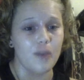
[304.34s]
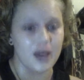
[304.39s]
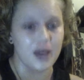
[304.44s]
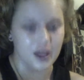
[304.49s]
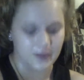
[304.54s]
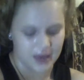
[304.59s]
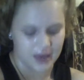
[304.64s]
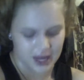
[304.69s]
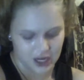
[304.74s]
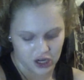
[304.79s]

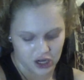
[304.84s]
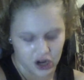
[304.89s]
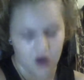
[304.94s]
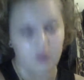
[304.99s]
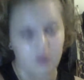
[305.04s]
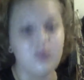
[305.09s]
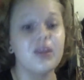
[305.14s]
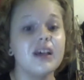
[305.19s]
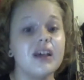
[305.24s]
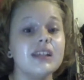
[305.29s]
pigment. No,
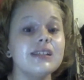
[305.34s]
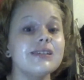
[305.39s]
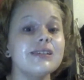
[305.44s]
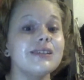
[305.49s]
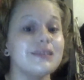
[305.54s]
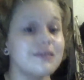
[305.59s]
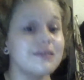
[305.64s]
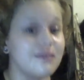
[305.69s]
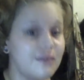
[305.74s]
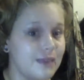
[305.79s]
this
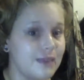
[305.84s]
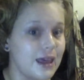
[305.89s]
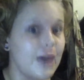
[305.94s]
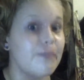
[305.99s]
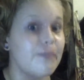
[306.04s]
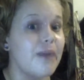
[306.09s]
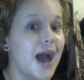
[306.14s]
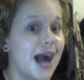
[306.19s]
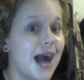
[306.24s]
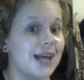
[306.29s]
it
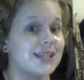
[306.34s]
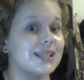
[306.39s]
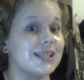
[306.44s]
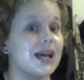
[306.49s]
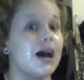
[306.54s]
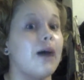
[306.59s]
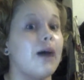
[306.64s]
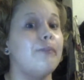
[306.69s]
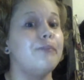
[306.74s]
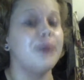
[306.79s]
packs
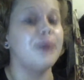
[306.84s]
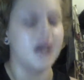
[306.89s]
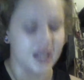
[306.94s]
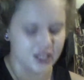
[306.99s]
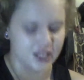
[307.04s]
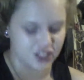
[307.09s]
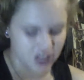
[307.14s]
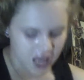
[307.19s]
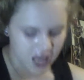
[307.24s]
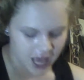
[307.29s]
a
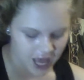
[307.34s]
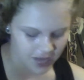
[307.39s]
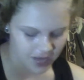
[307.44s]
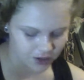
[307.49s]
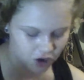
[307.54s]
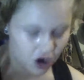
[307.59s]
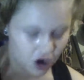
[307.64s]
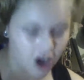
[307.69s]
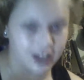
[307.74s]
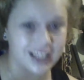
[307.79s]
punch. And
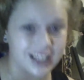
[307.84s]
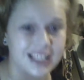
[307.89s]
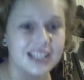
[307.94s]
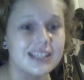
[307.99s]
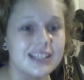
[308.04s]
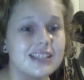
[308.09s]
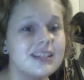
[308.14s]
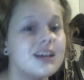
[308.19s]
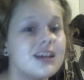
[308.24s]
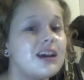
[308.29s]

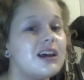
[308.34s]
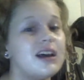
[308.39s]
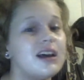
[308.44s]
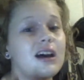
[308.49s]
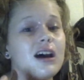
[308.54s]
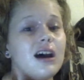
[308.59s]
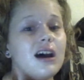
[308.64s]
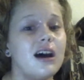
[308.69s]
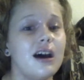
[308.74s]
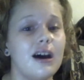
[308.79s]
honest,
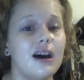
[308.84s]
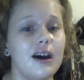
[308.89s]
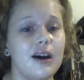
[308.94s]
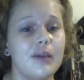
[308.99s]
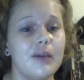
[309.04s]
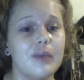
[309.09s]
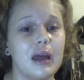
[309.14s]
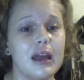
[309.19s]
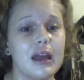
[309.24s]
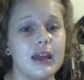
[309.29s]

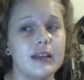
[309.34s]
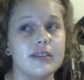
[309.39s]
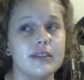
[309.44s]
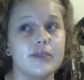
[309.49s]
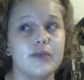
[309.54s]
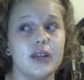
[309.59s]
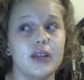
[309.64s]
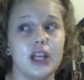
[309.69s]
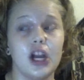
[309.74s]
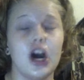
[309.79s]
it's
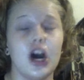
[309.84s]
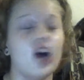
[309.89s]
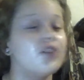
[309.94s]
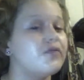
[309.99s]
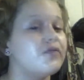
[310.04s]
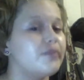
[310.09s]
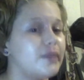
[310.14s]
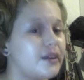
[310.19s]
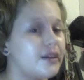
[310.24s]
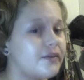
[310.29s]
really hard
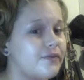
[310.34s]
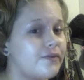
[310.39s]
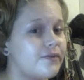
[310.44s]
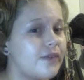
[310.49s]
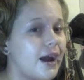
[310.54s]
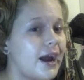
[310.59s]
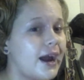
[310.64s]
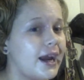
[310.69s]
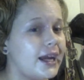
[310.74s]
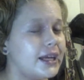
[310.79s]
for me to
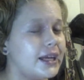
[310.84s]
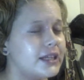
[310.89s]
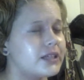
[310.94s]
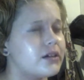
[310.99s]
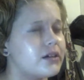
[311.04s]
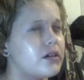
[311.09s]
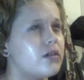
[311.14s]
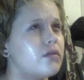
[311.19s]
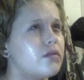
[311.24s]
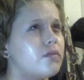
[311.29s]
find
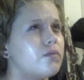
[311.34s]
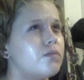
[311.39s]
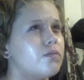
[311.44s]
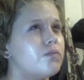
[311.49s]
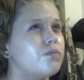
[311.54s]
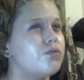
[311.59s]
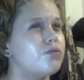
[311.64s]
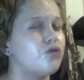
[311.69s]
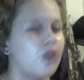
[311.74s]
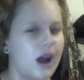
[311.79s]

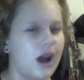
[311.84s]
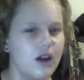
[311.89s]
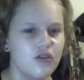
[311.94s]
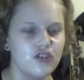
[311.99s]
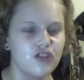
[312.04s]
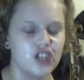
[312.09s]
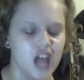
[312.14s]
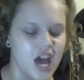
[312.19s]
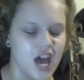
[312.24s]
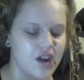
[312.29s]
brown
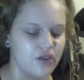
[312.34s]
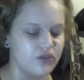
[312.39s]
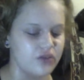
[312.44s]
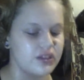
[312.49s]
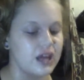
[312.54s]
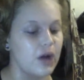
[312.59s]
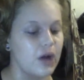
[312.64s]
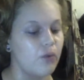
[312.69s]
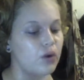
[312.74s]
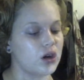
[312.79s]
shadows
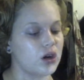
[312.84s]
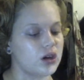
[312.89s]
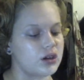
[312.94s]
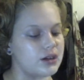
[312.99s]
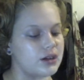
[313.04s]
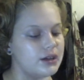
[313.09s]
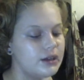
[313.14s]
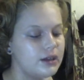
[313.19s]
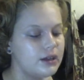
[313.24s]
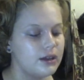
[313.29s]
that work
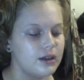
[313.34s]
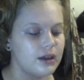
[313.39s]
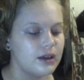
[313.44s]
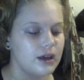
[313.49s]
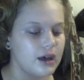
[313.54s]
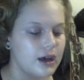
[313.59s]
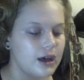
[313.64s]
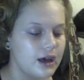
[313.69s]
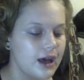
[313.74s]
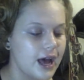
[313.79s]

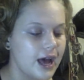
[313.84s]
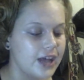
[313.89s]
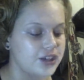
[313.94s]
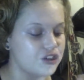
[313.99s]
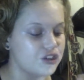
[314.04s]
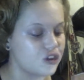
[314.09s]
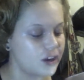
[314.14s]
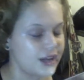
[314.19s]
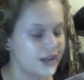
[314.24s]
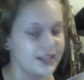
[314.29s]
as
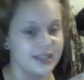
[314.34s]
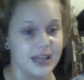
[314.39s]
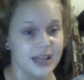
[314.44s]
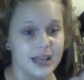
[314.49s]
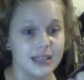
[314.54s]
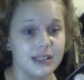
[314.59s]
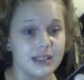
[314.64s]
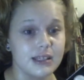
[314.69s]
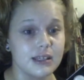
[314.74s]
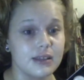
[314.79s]
good as
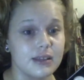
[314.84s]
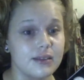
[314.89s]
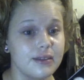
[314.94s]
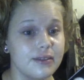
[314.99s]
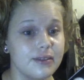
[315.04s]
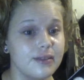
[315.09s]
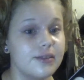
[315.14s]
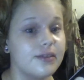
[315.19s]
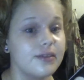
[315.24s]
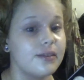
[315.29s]
this.
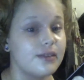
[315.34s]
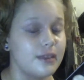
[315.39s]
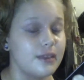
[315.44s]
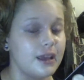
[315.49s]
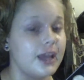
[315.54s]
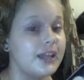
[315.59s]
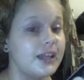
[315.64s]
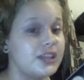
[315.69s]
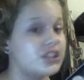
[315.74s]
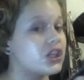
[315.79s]

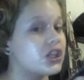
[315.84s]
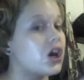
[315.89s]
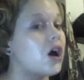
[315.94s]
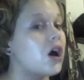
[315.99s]
It's